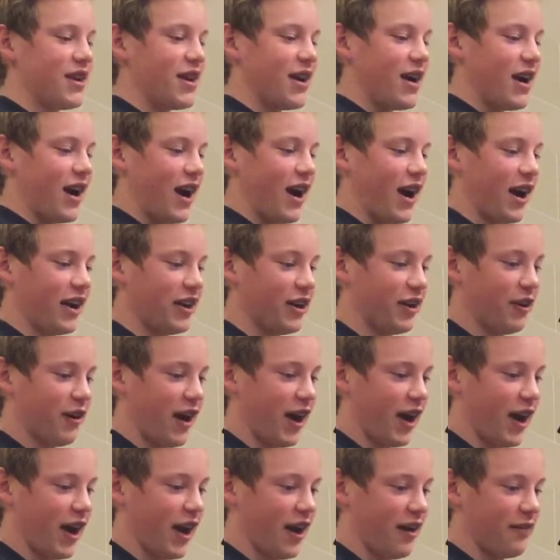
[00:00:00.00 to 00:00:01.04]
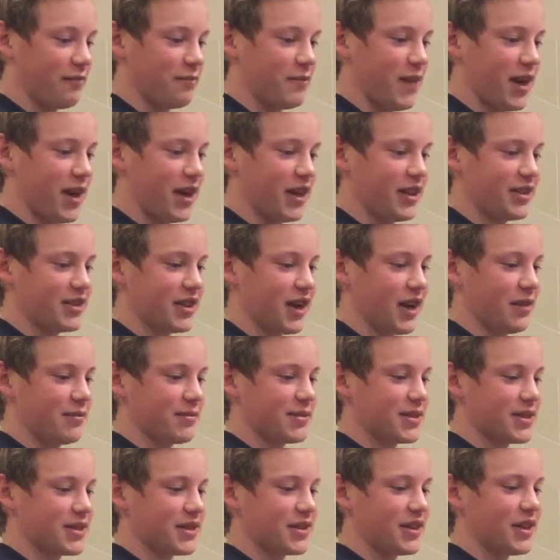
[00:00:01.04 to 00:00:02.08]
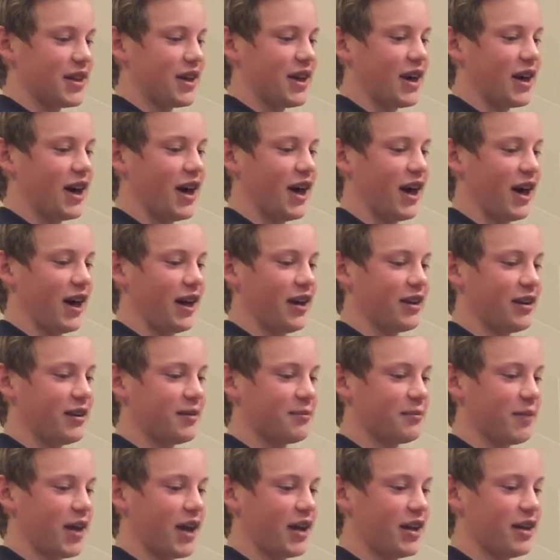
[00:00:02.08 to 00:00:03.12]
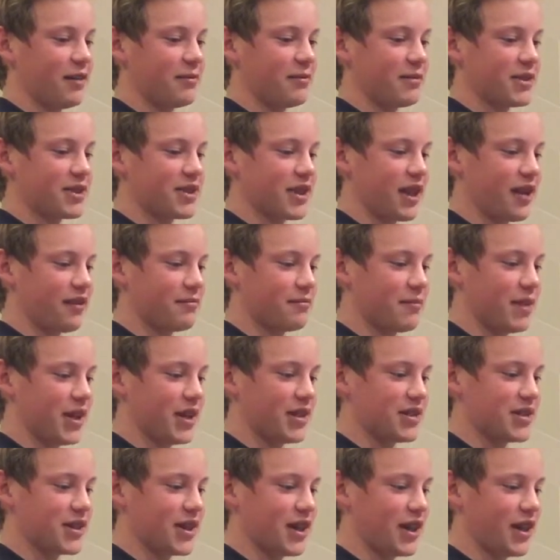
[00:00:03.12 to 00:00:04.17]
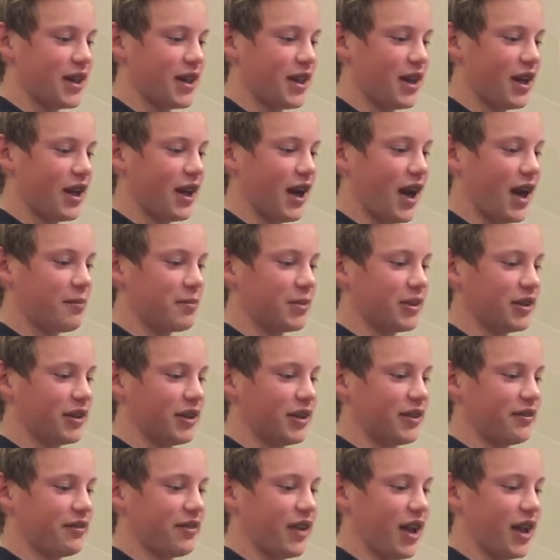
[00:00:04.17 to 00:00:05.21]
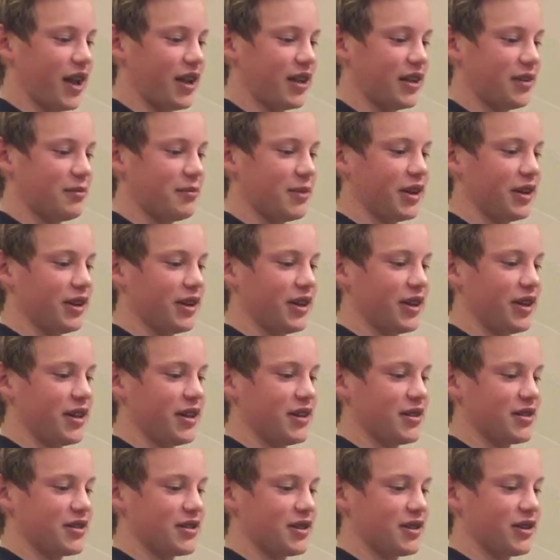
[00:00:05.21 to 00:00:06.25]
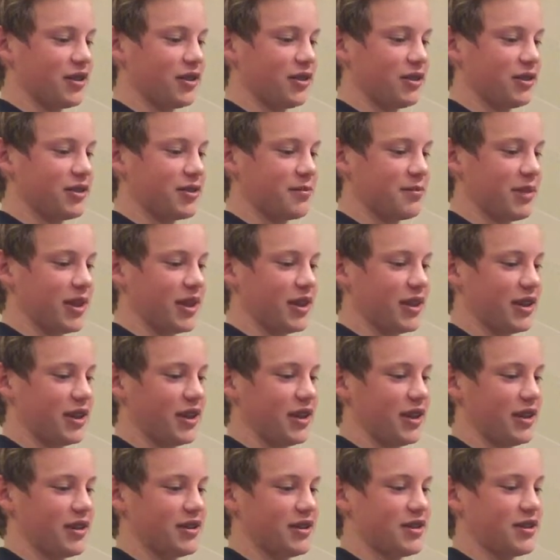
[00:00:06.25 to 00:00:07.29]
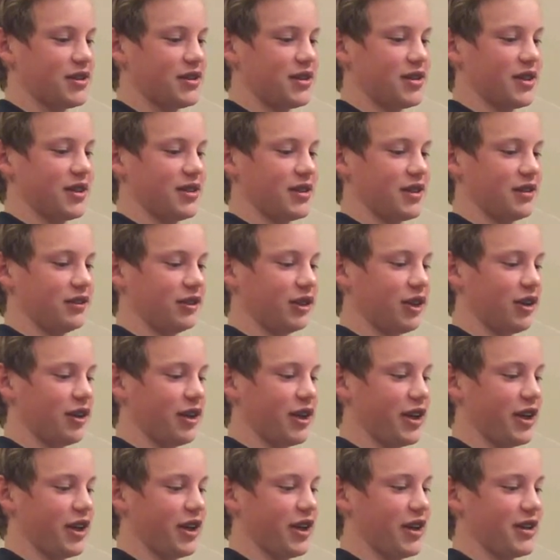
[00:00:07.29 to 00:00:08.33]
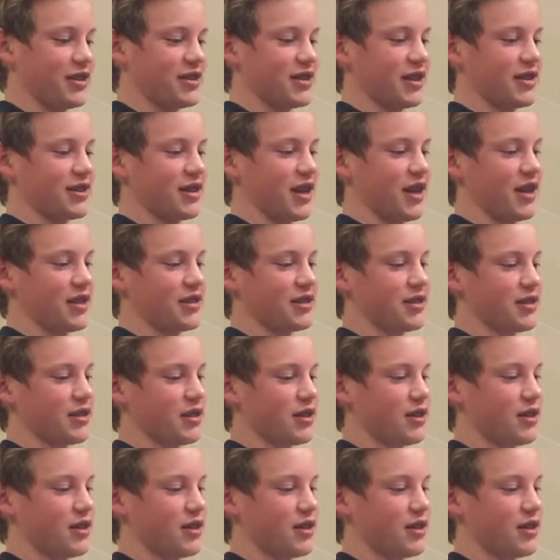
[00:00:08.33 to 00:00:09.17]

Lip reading: I know I have many times. Hi, my name is Kevin Macy, and I believe that humility is the ultimate key to learning and success.